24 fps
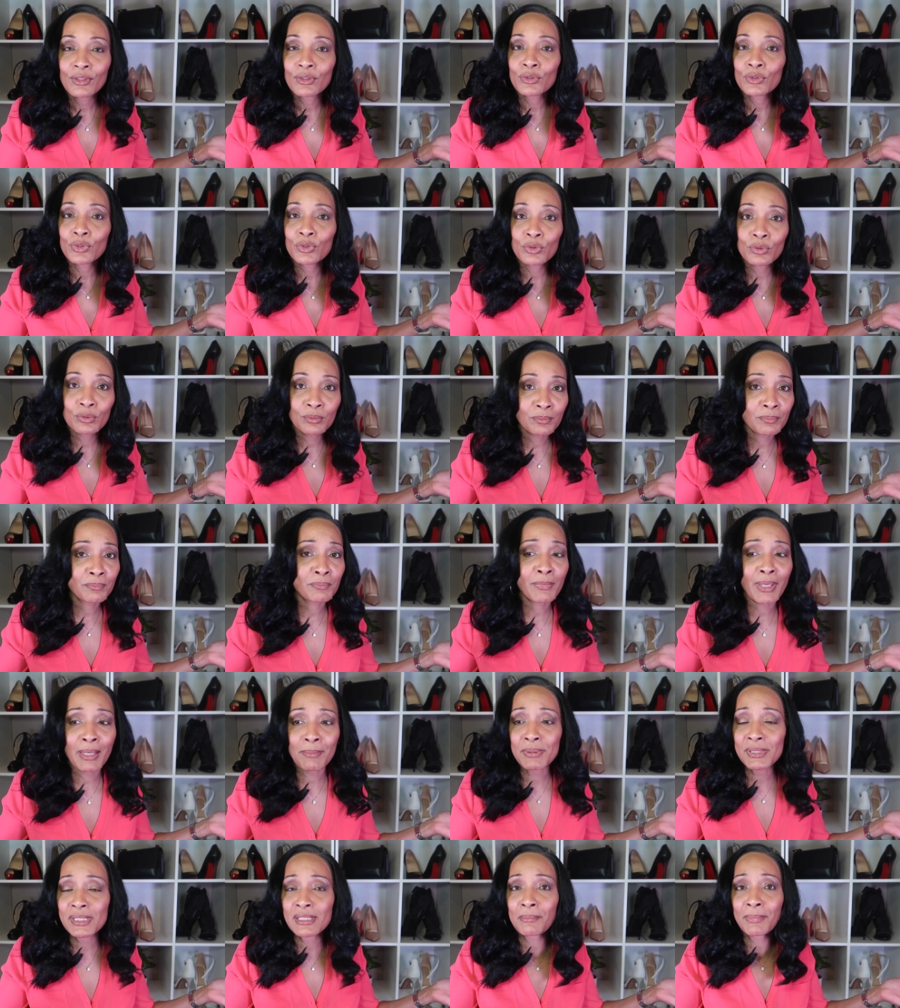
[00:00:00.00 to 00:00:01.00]
You,
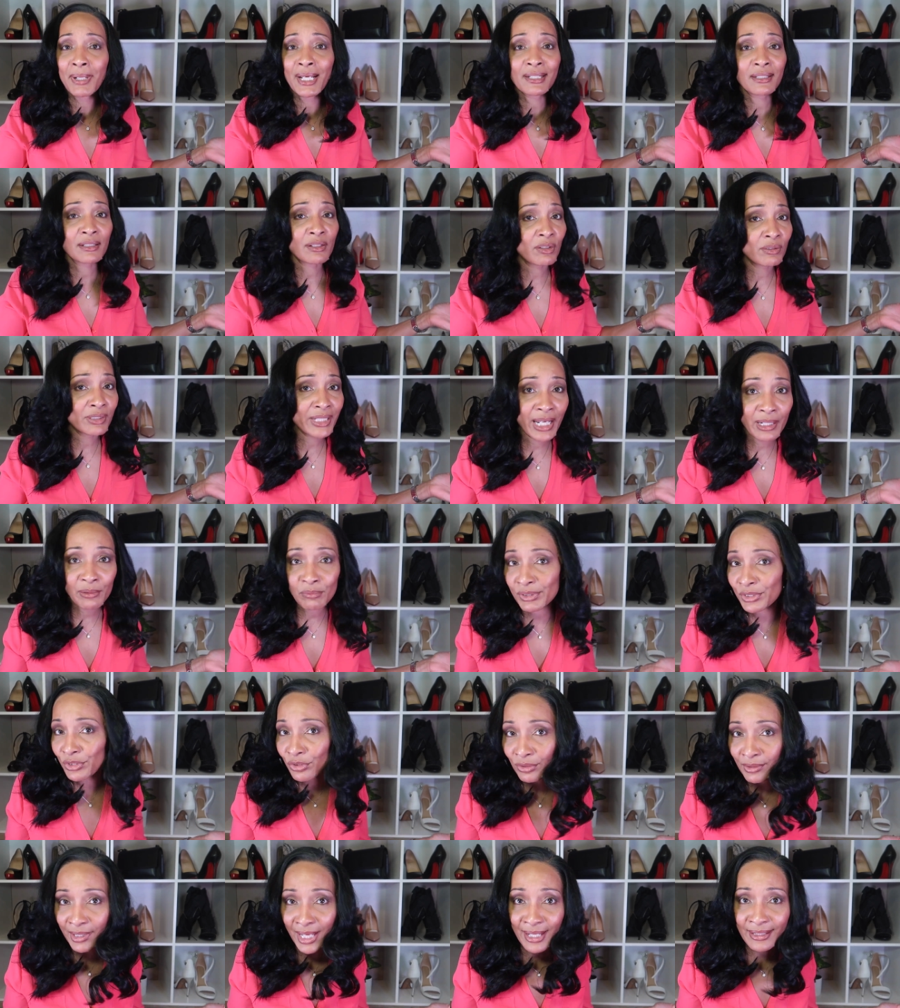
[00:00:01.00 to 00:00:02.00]
maybe somebody don't like
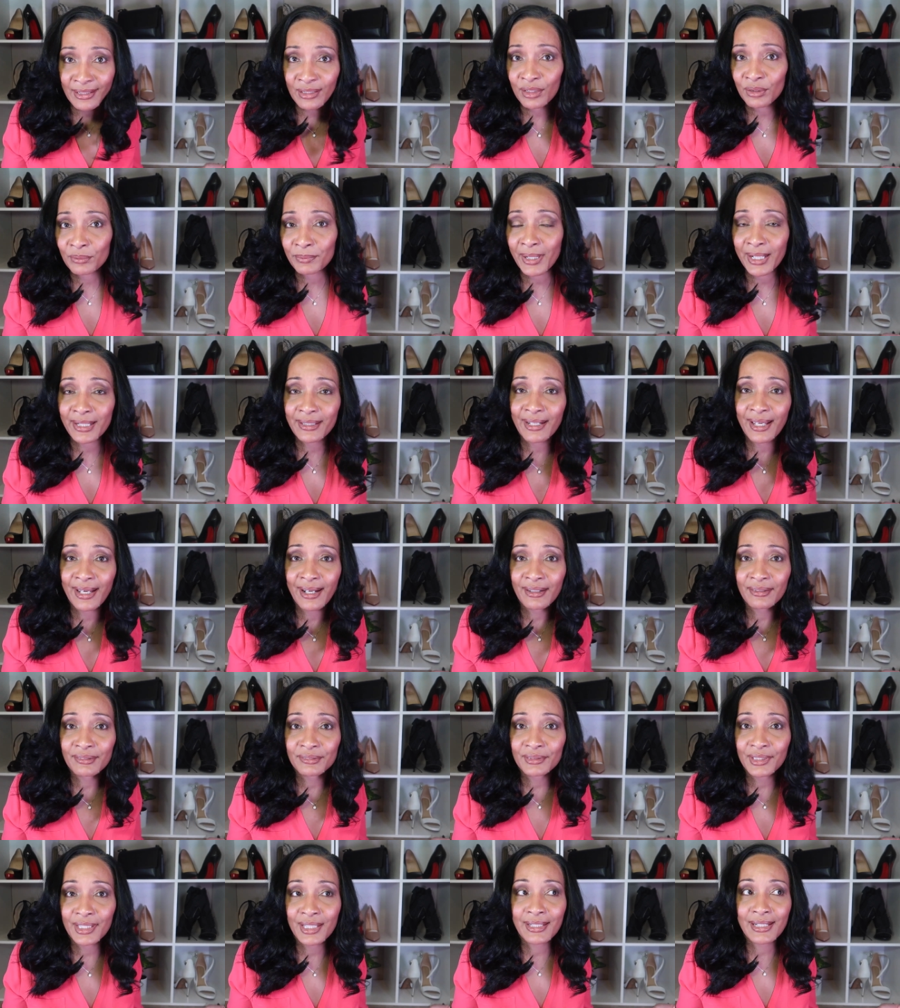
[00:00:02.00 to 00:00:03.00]
what you got on right
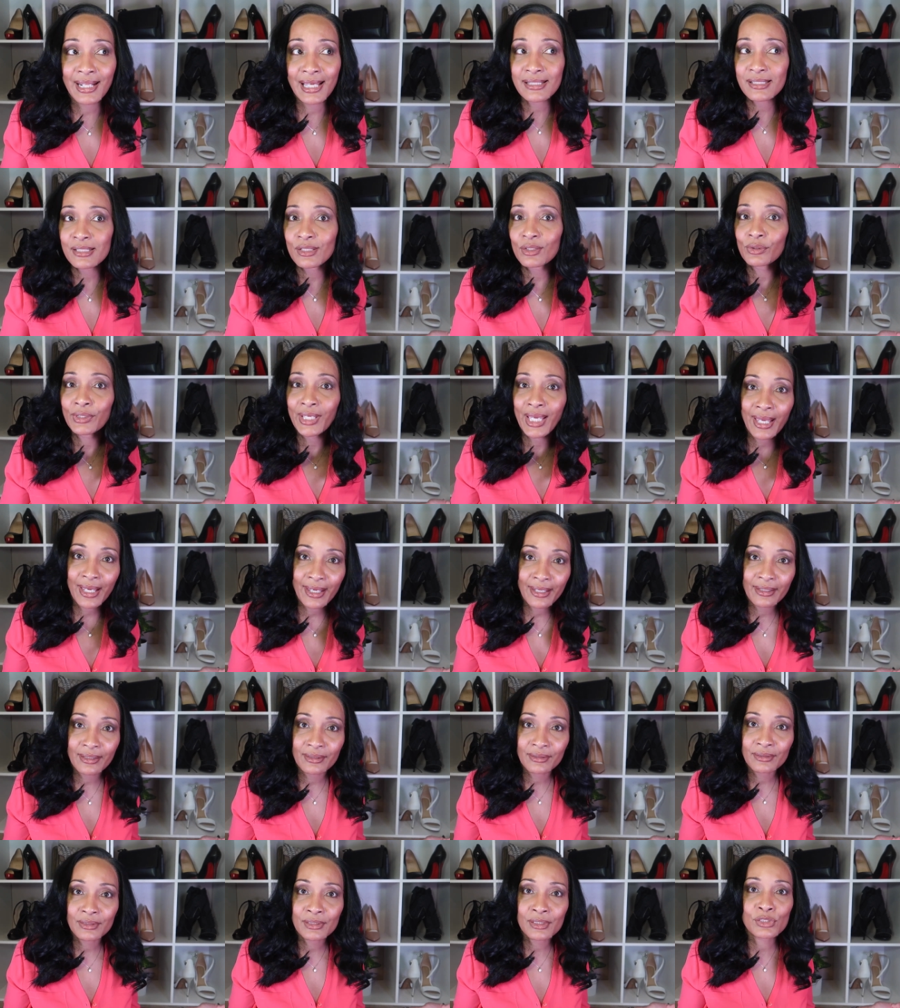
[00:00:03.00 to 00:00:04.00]
now, and that's
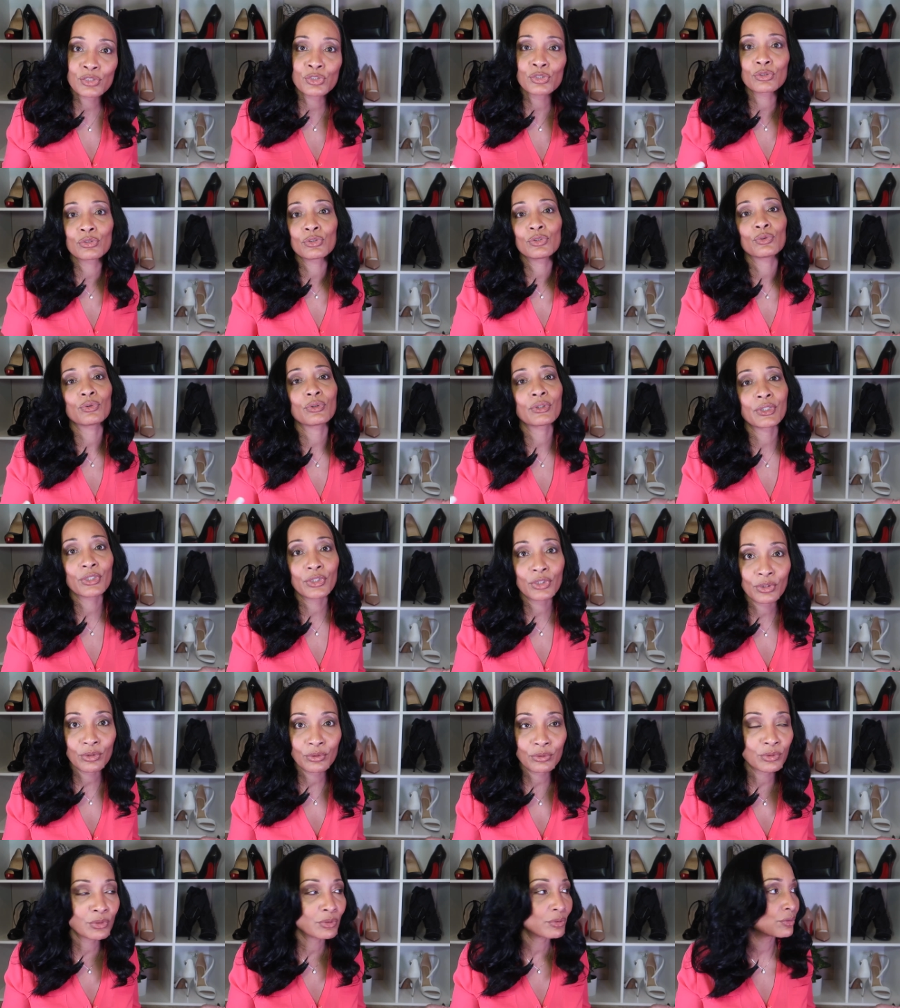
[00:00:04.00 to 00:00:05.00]
okay, because you doing
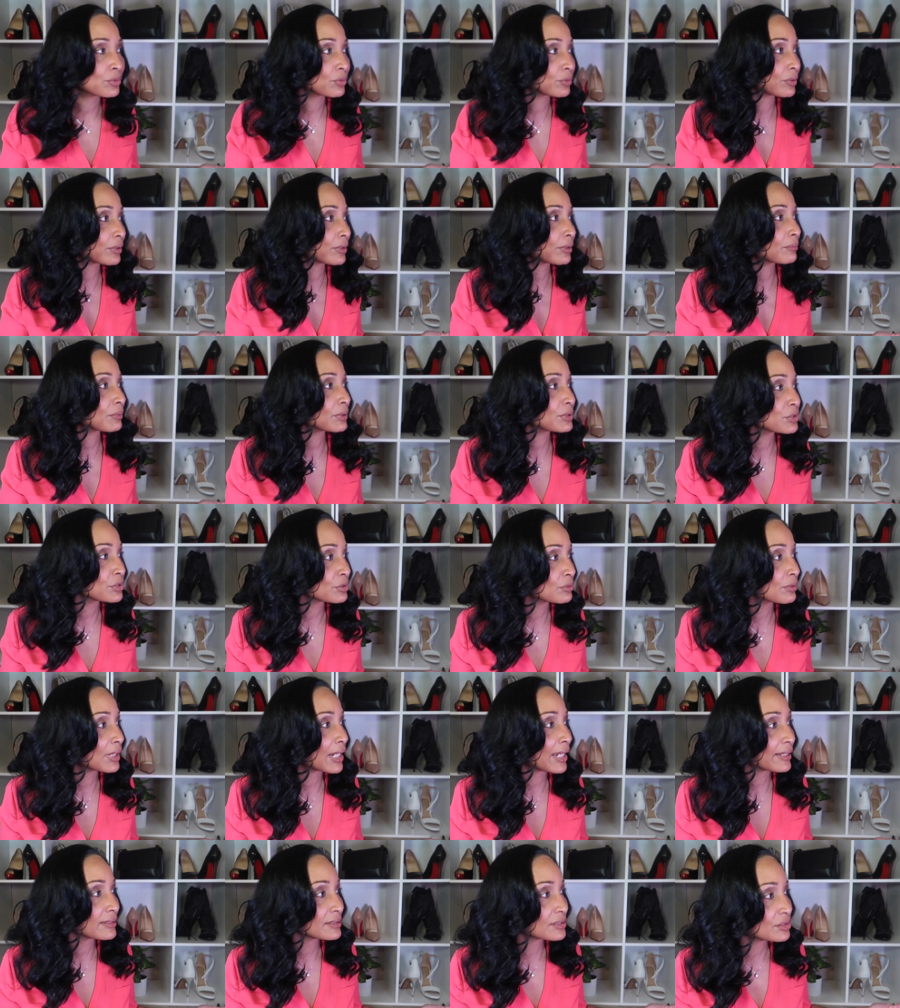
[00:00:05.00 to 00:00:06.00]
you. You doing what you
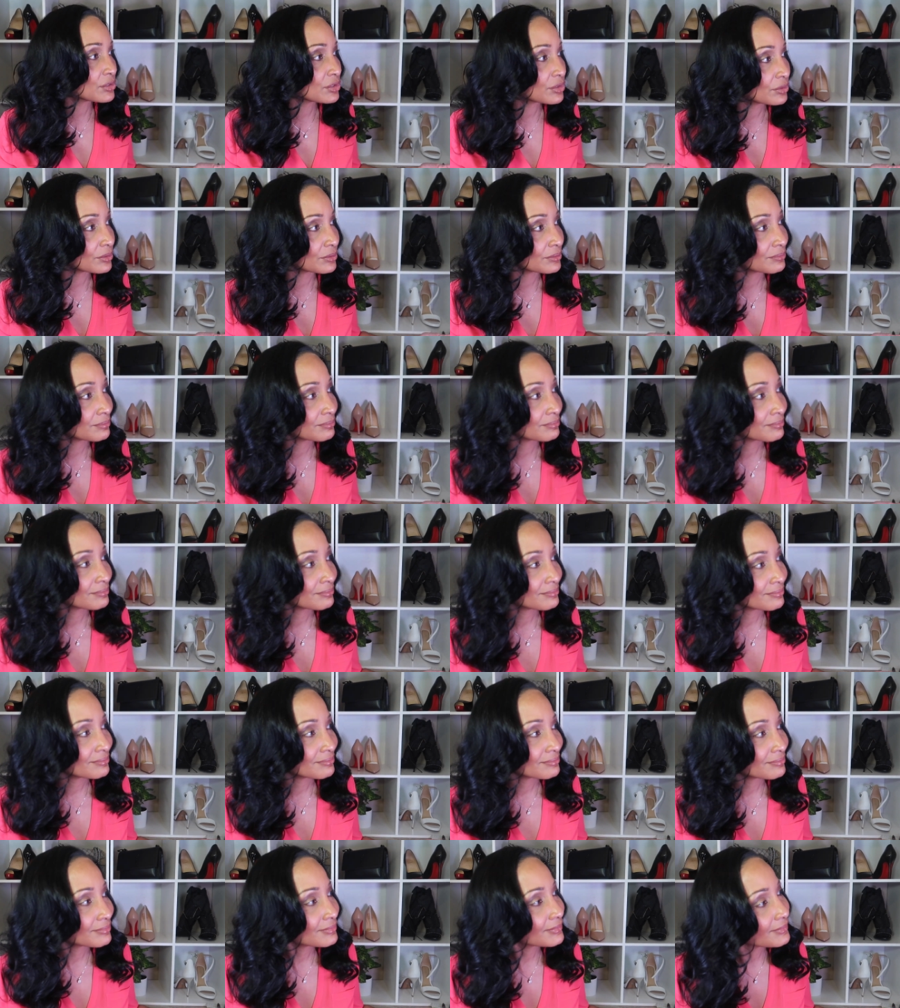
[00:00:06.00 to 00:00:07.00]
like to do.
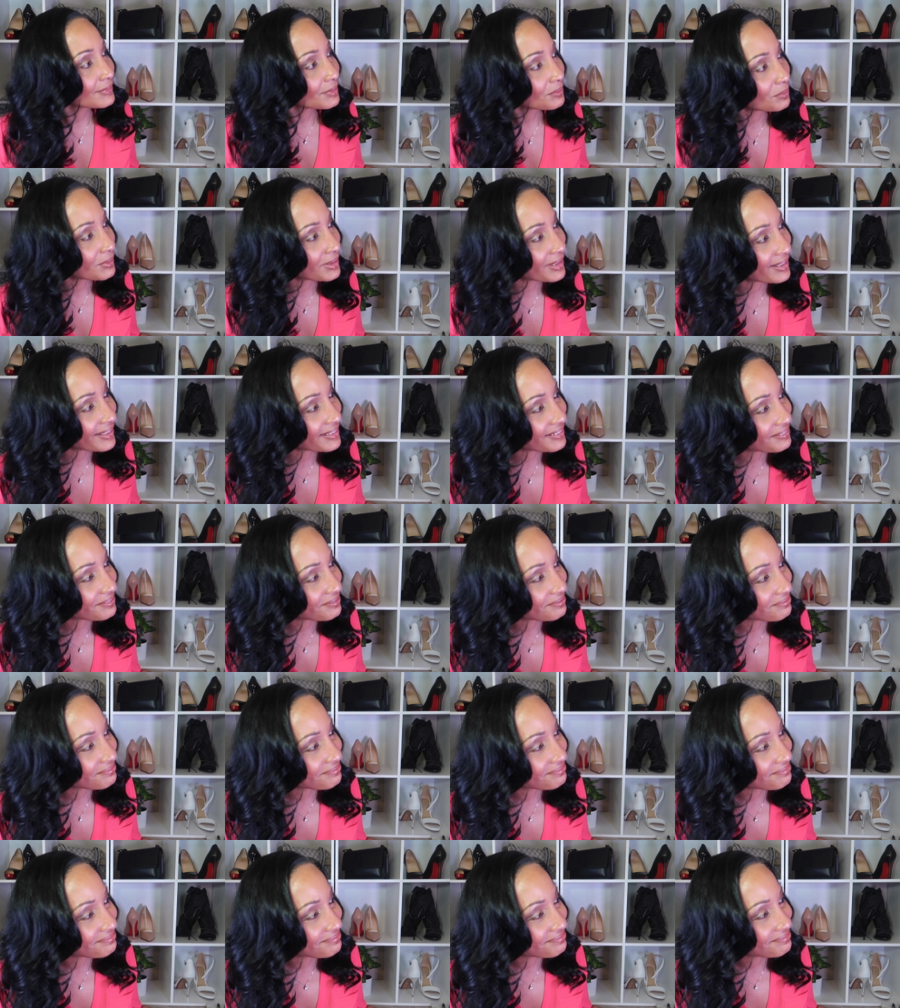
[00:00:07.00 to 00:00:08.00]
What? I
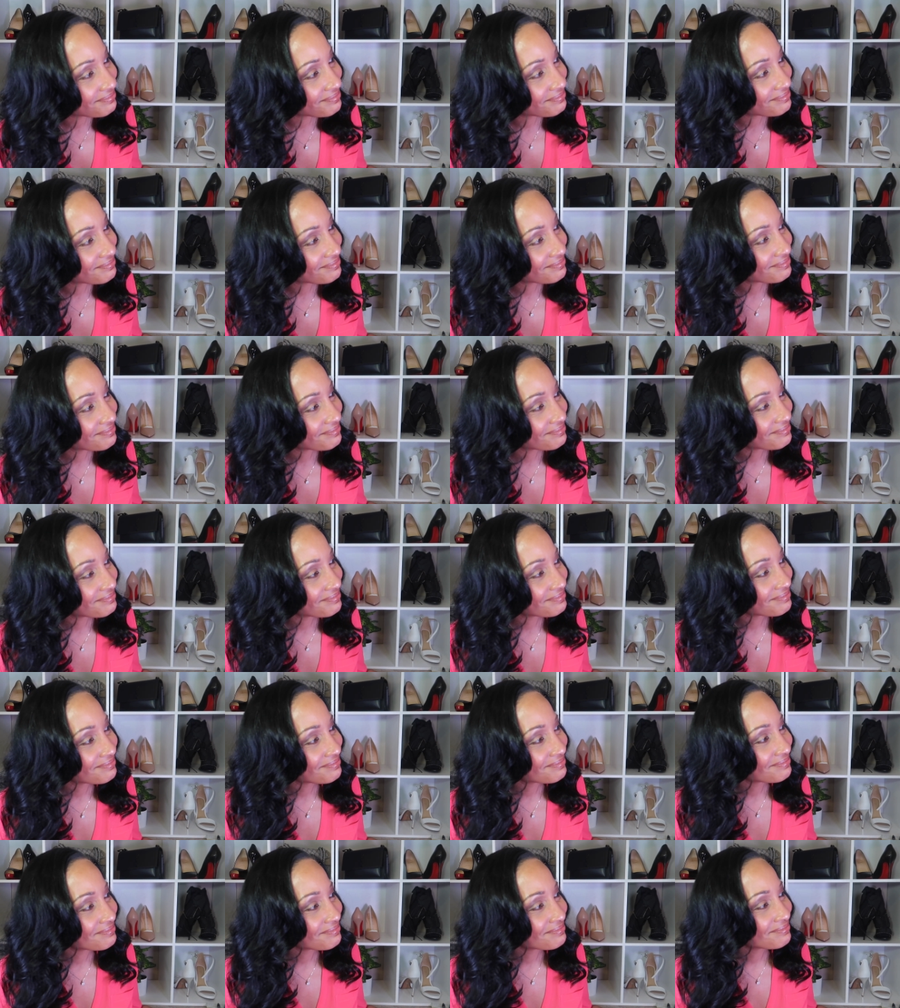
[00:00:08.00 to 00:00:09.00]
was going to say,
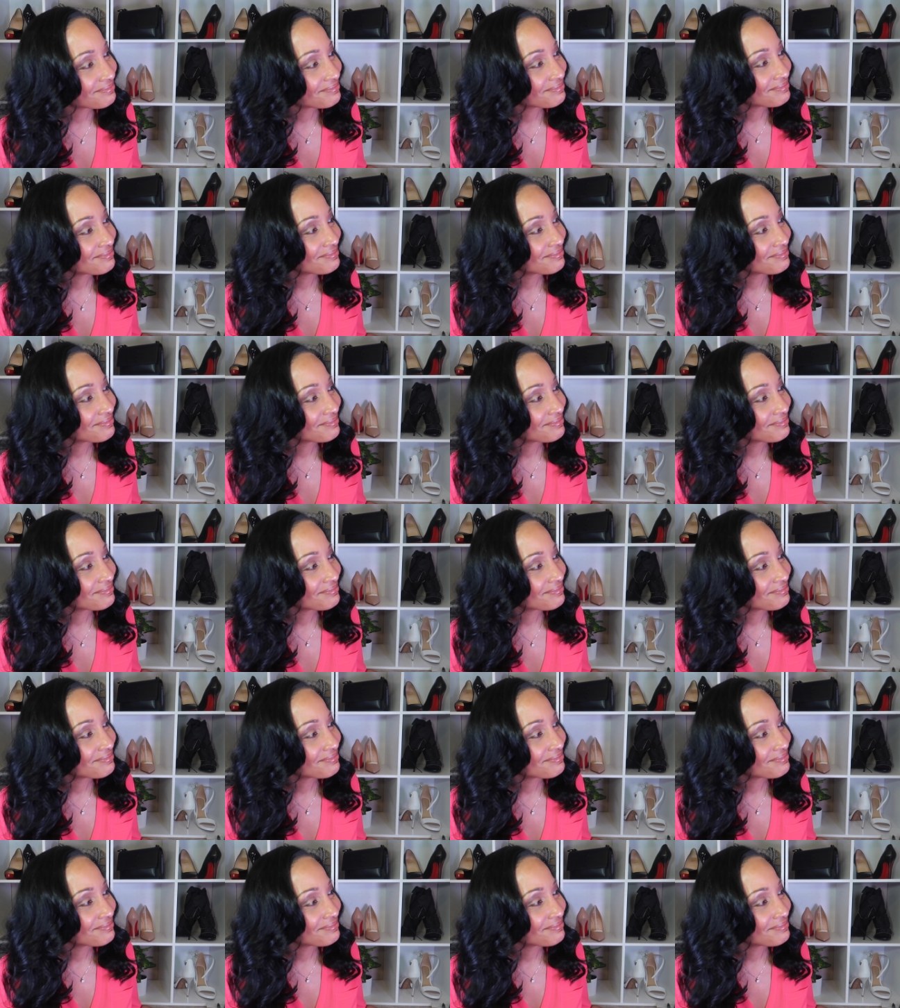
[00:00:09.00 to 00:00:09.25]
can I warm this